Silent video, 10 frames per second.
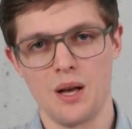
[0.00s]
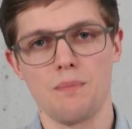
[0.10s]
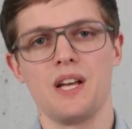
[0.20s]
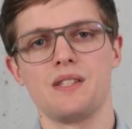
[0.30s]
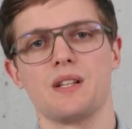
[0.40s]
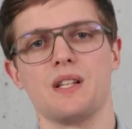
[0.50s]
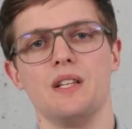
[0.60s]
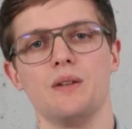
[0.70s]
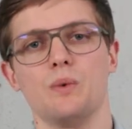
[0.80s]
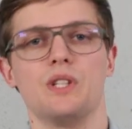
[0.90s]

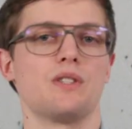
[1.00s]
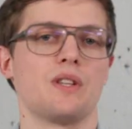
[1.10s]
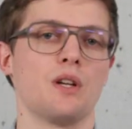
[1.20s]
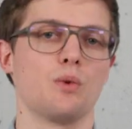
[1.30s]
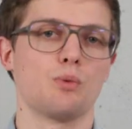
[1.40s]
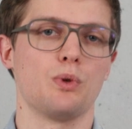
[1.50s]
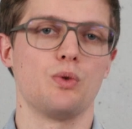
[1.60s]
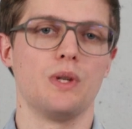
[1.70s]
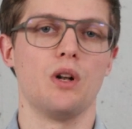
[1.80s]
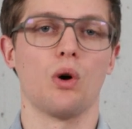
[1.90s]
Basically, we distinguish
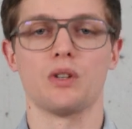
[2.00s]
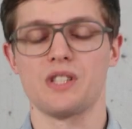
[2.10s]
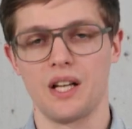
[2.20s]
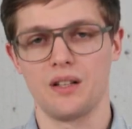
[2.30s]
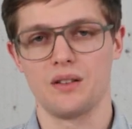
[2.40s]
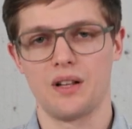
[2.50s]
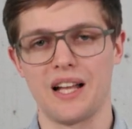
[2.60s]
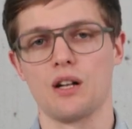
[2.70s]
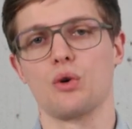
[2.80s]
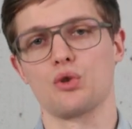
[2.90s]
between Longtail
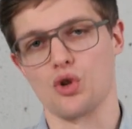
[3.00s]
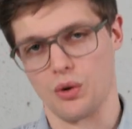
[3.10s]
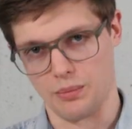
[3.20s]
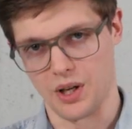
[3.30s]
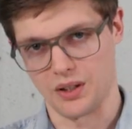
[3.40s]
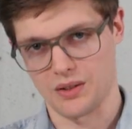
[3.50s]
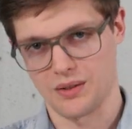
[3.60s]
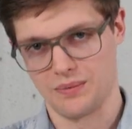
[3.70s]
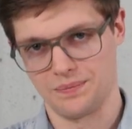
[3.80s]
and Long John bikes.